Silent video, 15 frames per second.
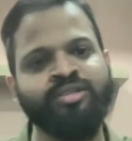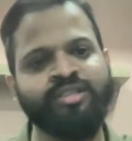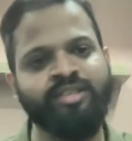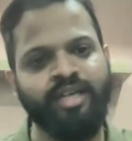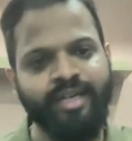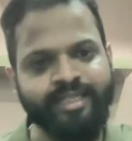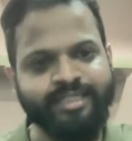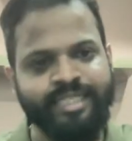
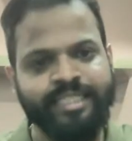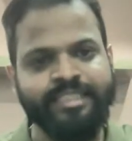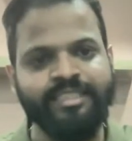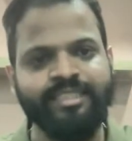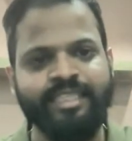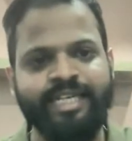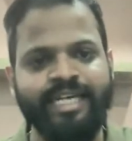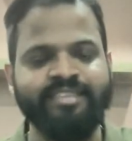certain
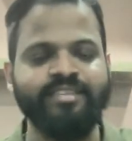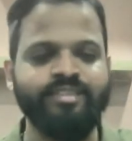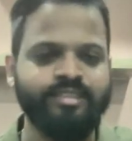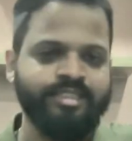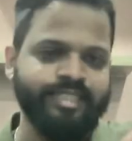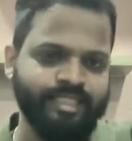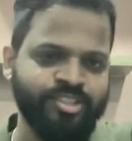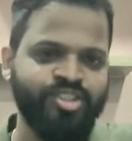sections that
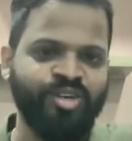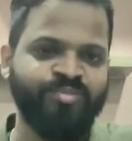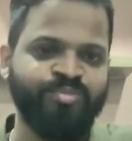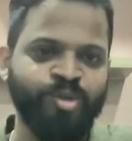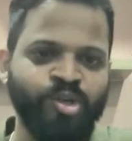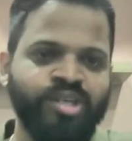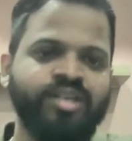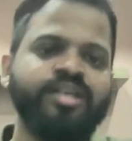exist in
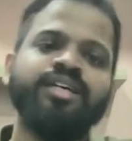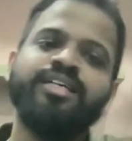desktop mode,